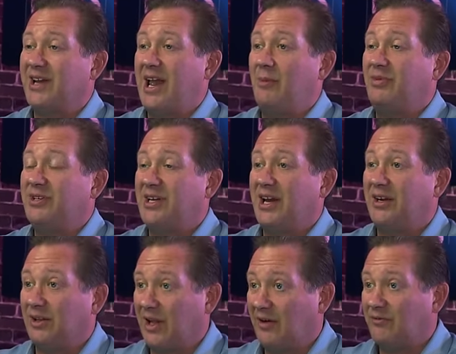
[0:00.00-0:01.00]

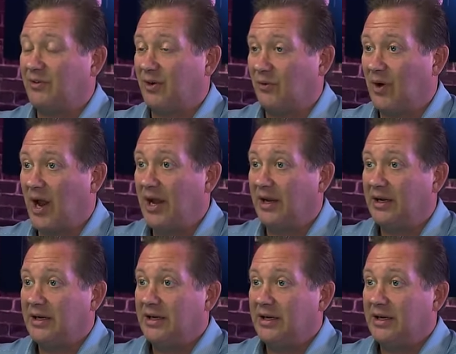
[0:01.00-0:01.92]
amputated left and right.